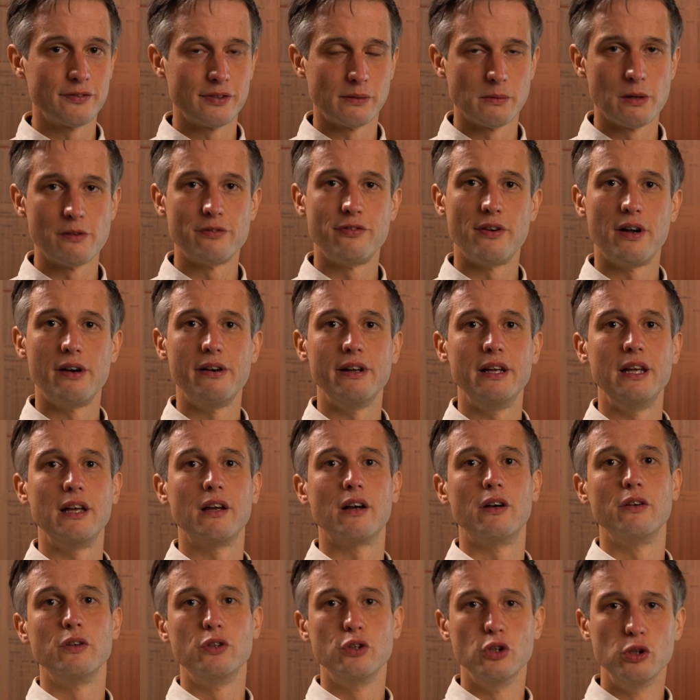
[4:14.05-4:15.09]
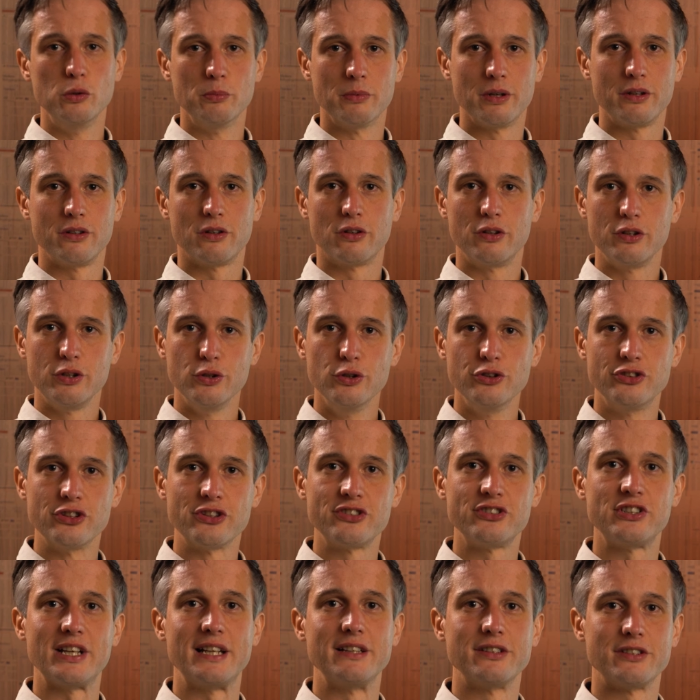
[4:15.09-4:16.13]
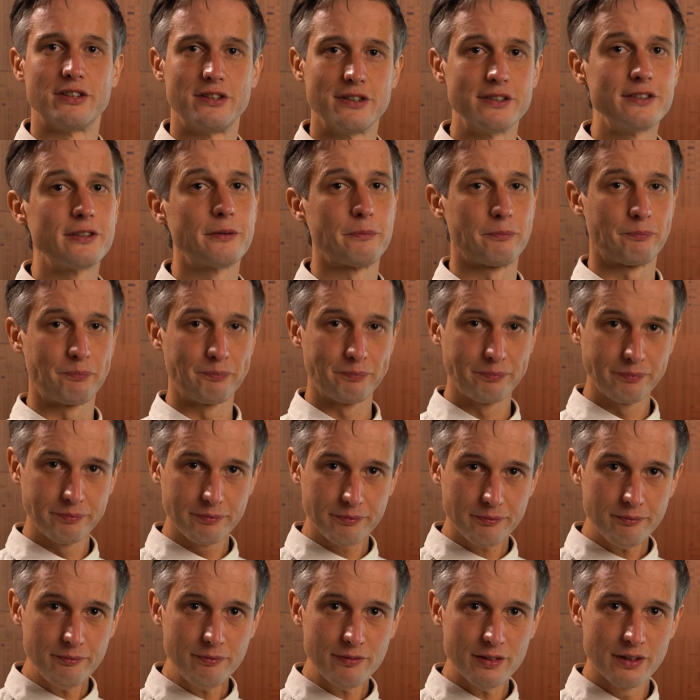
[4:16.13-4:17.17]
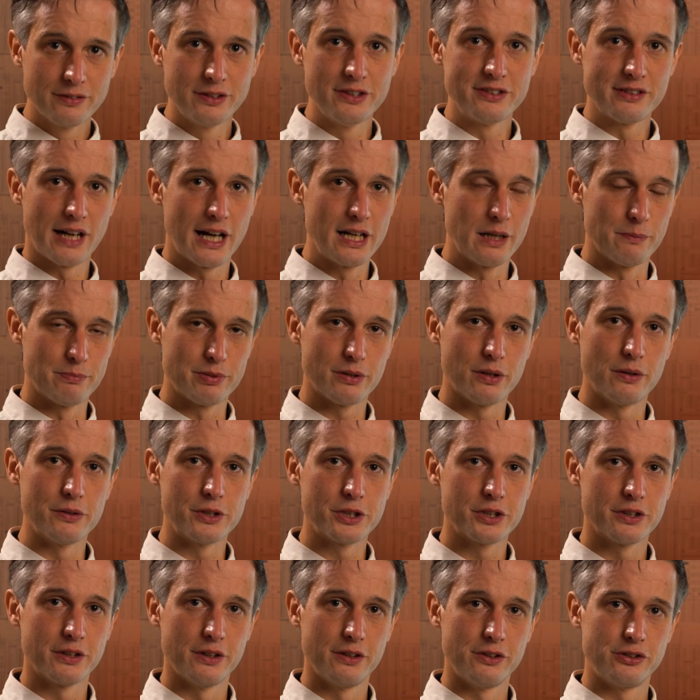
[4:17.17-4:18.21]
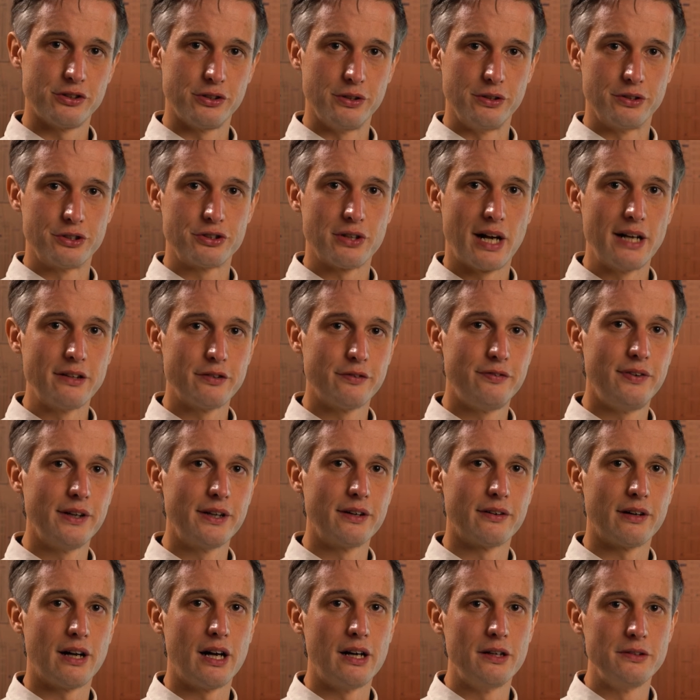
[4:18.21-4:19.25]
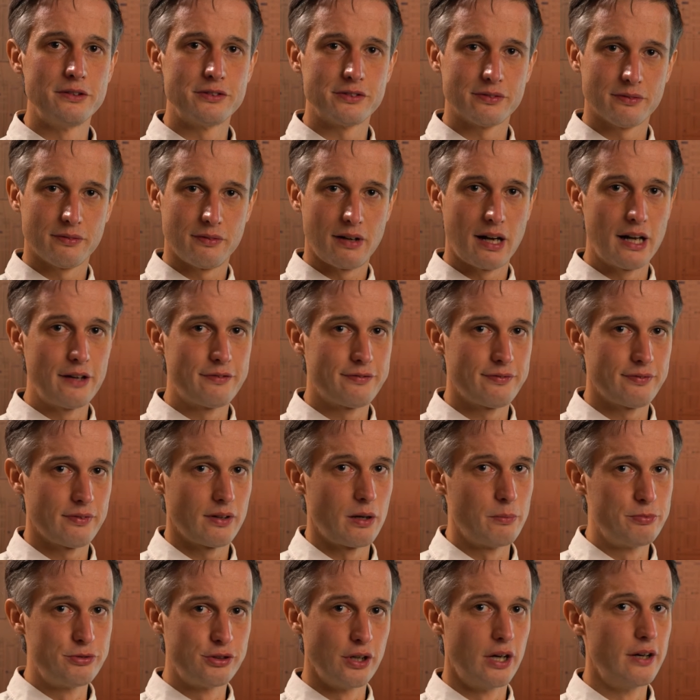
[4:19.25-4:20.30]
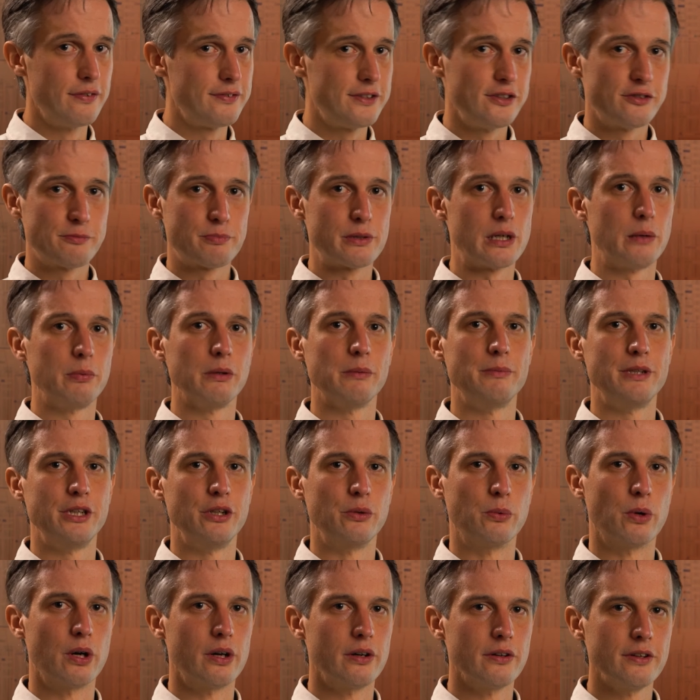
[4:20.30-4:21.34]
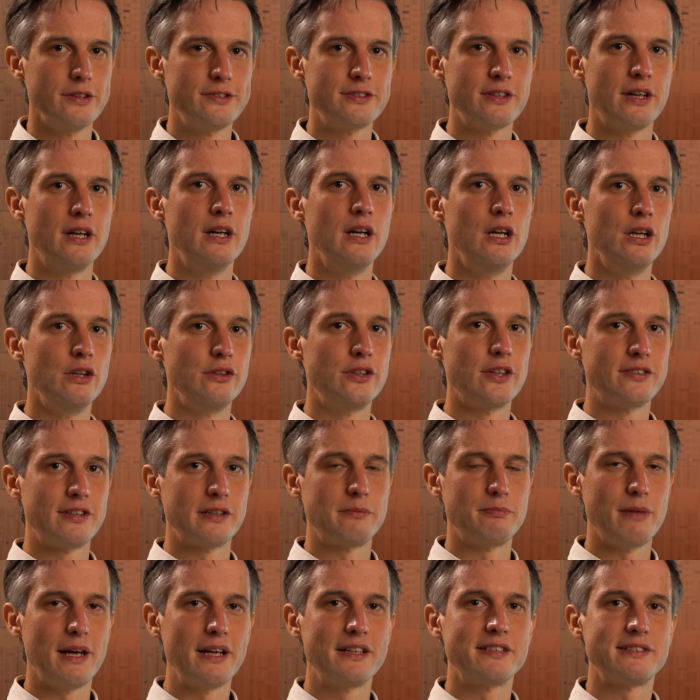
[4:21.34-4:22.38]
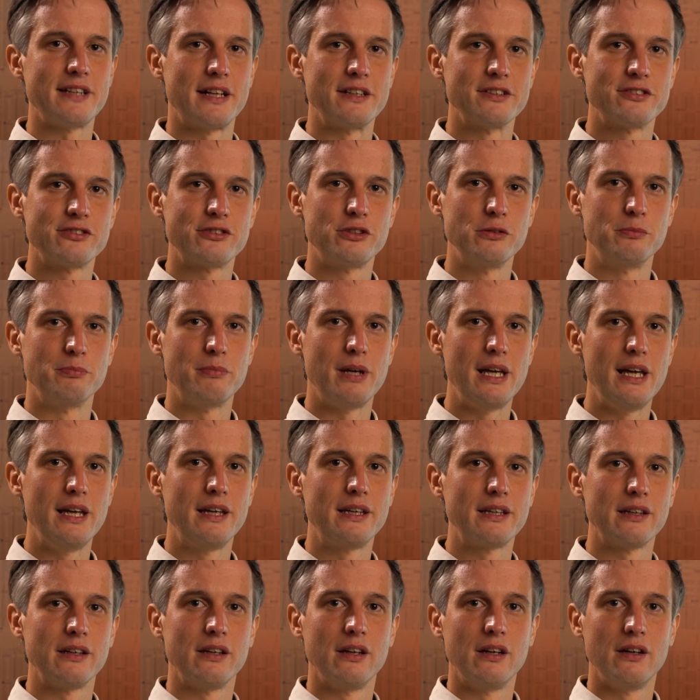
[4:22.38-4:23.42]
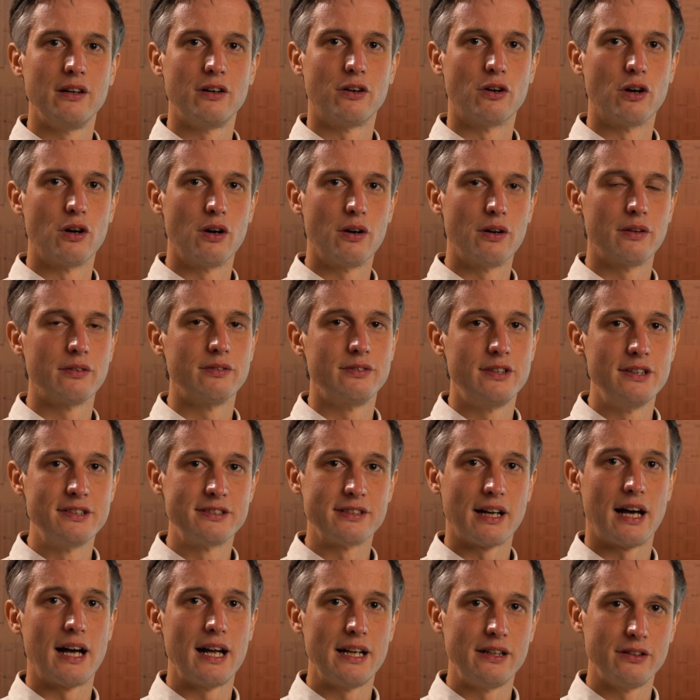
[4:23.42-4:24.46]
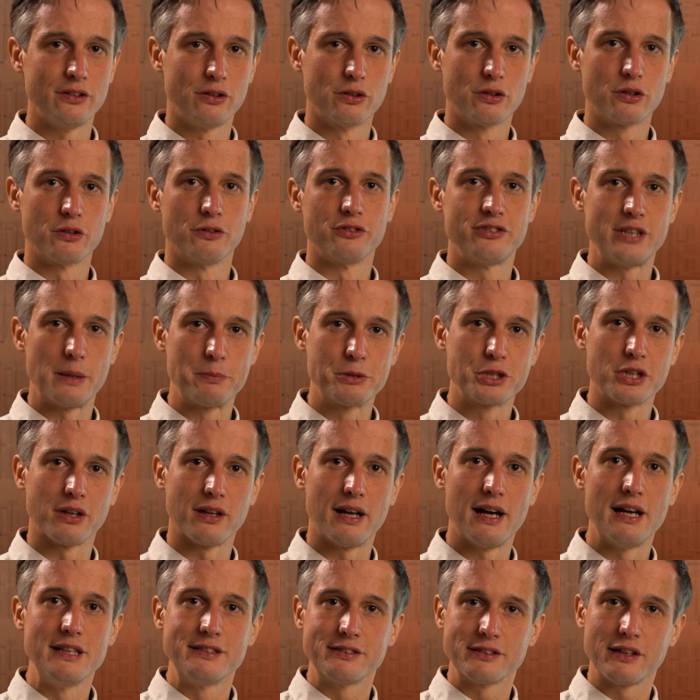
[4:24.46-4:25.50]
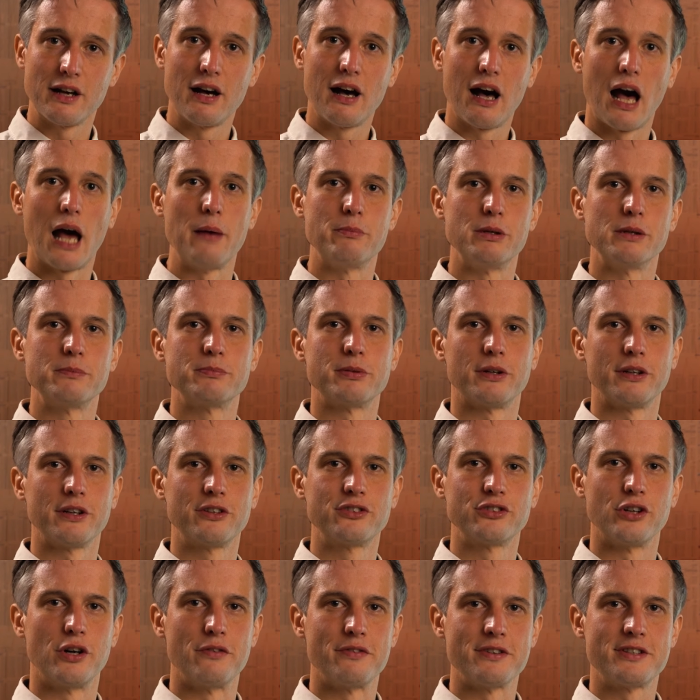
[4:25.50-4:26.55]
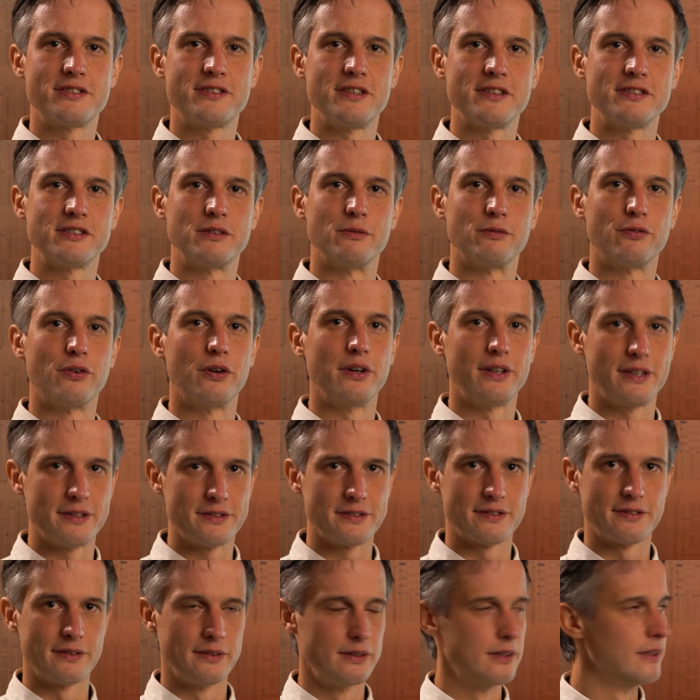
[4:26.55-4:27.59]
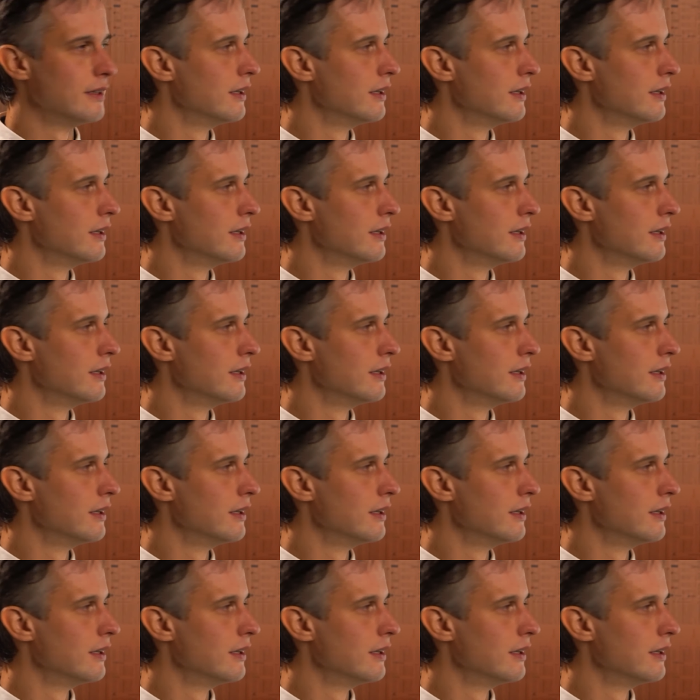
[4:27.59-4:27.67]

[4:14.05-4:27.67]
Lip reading: from a very human or user-centered design approach. So you try to figure out, I've observed this problem in the world, does it make sense to make or design or conceptualize a hybrid product service system for this?